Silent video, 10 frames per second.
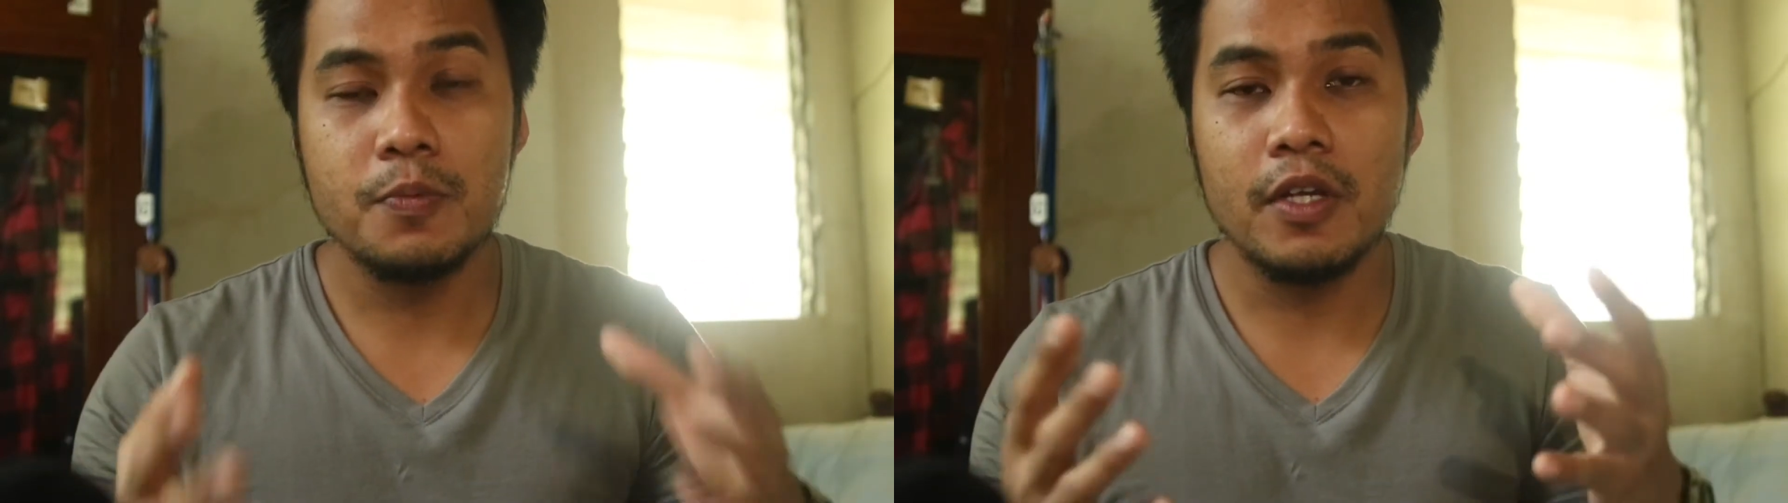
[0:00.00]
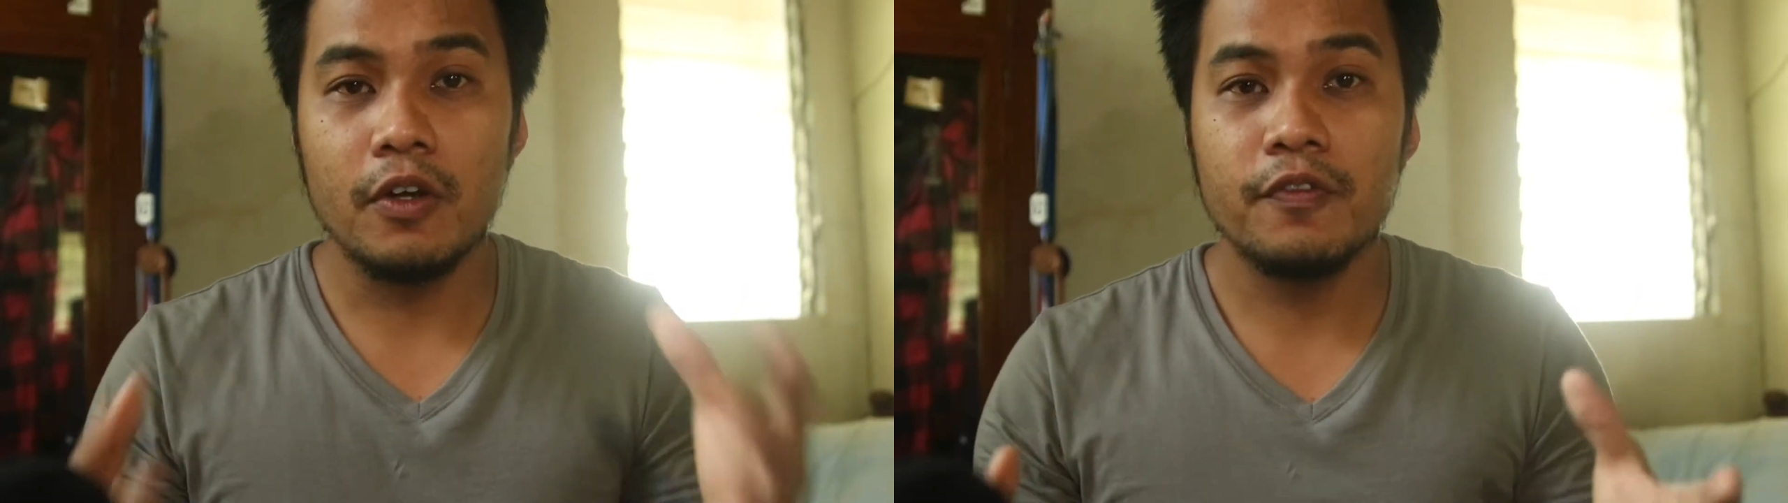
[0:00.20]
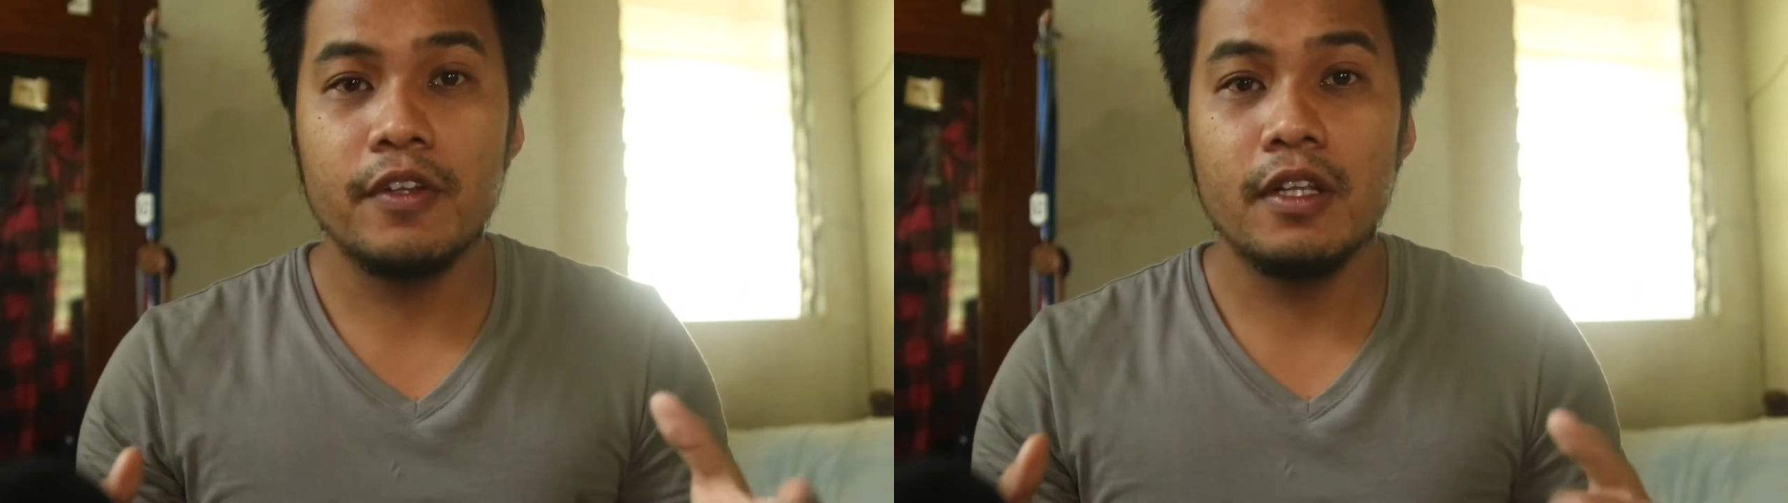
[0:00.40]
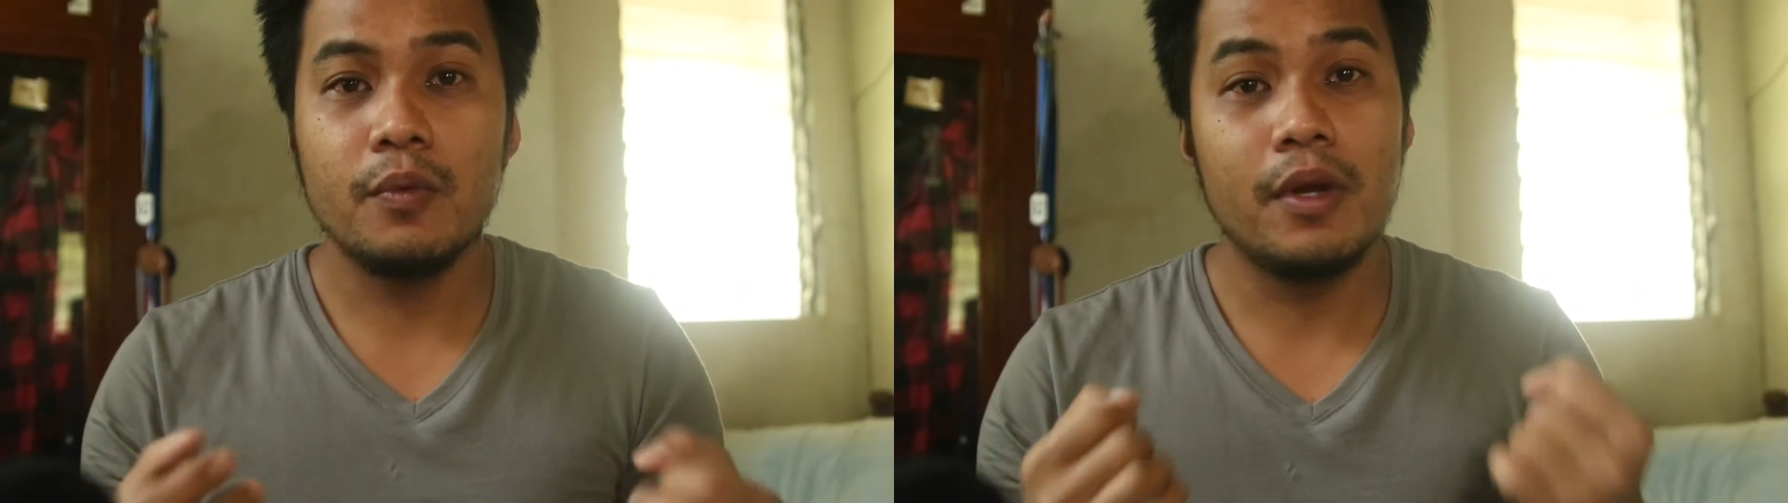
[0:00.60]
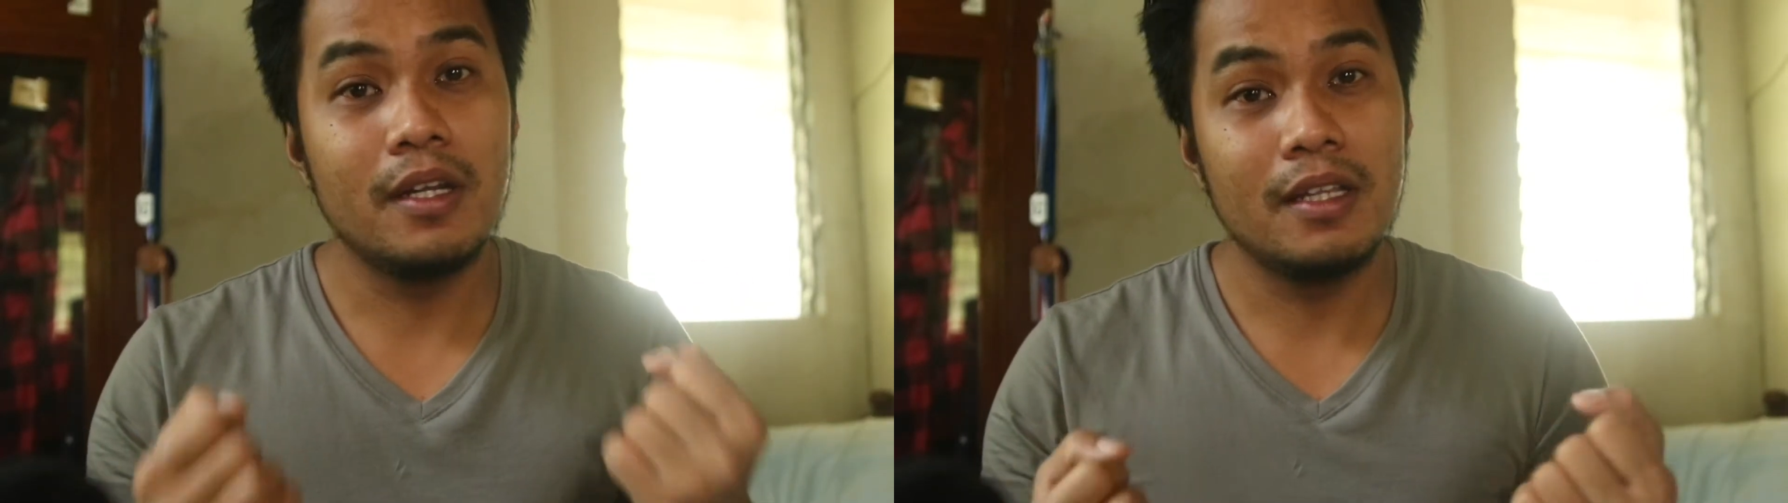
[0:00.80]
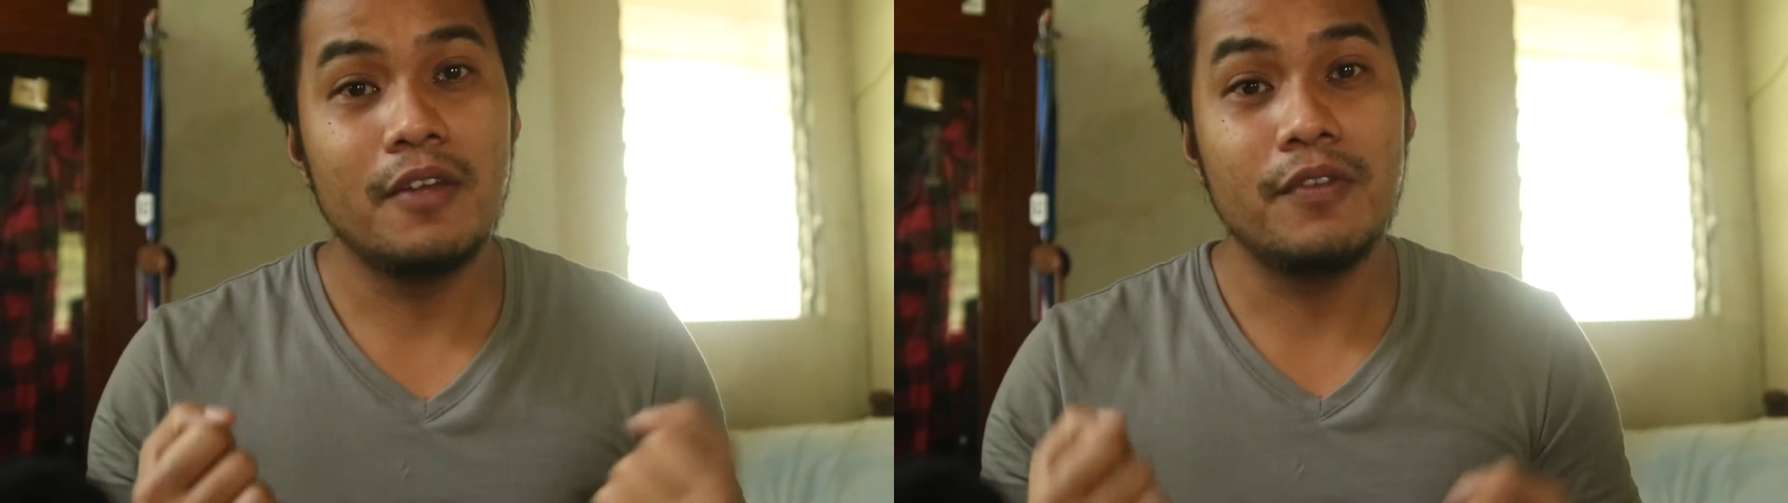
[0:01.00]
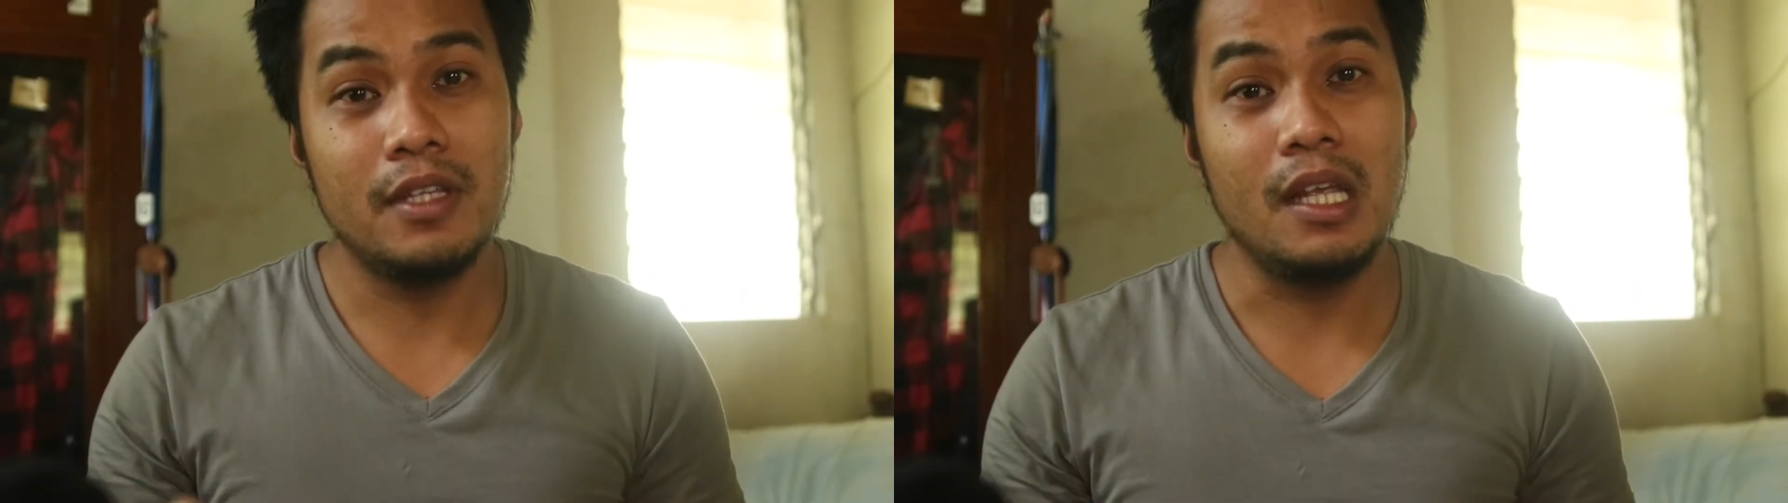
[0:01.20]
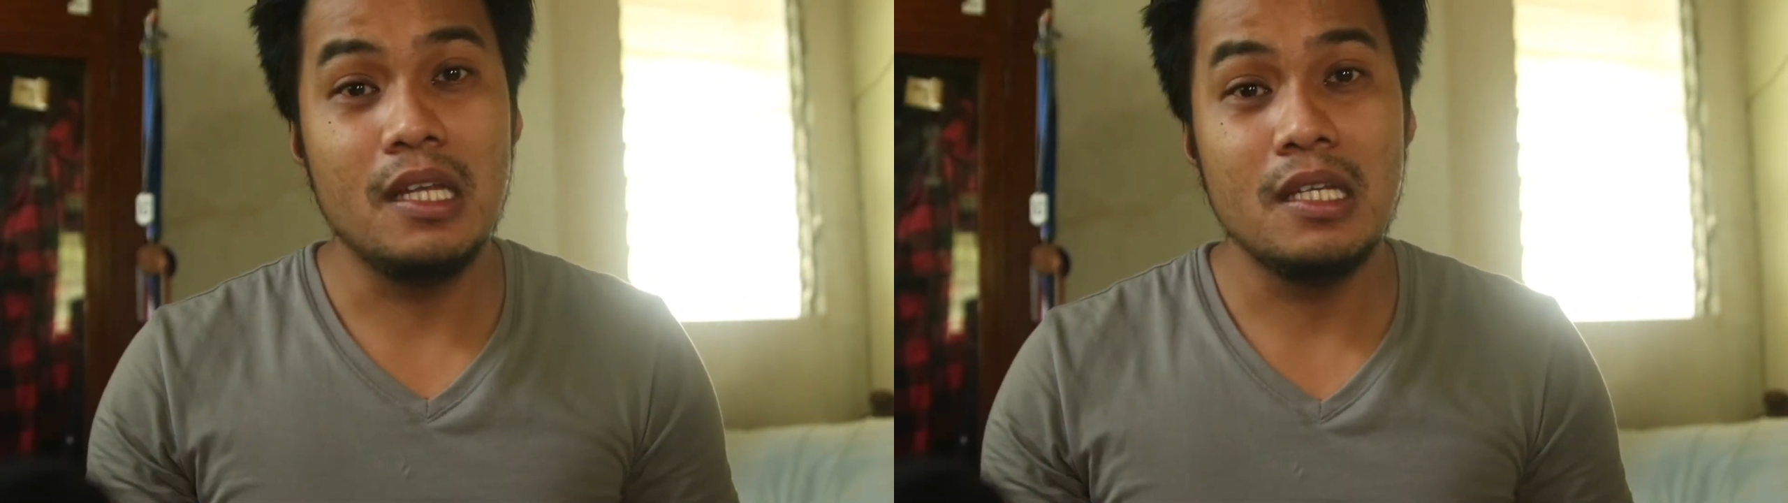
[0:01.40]
me confident wearing it every
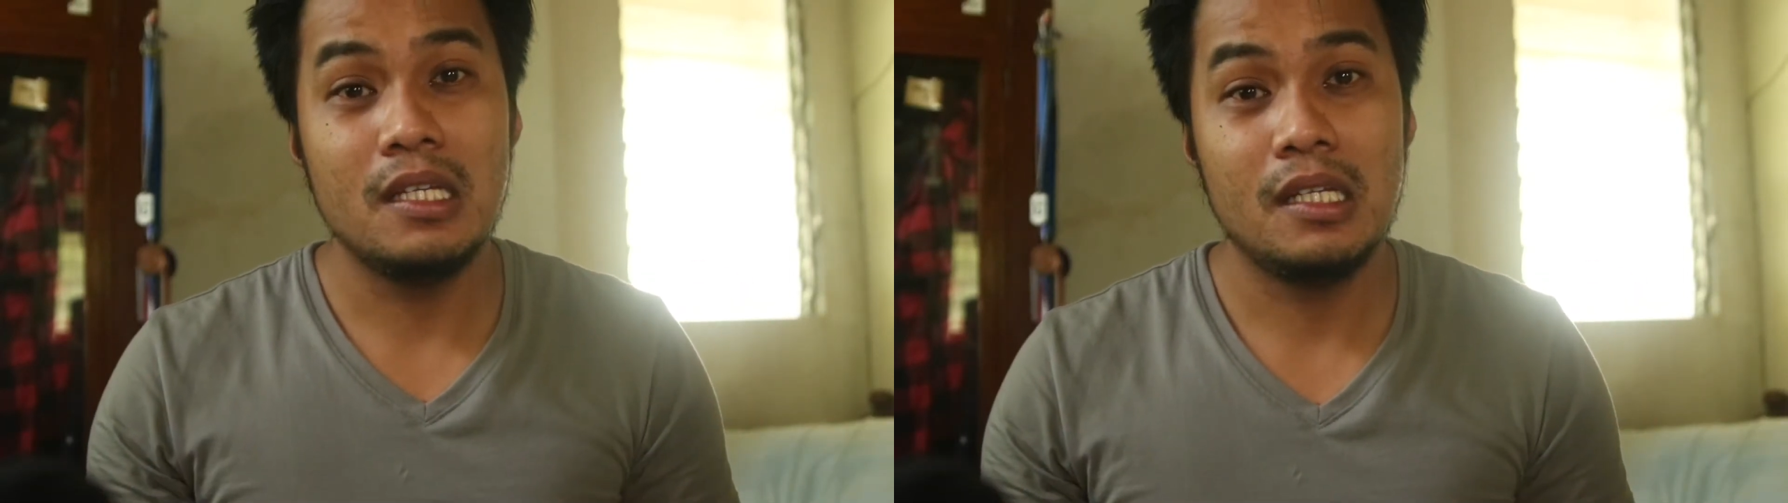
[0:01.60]
day,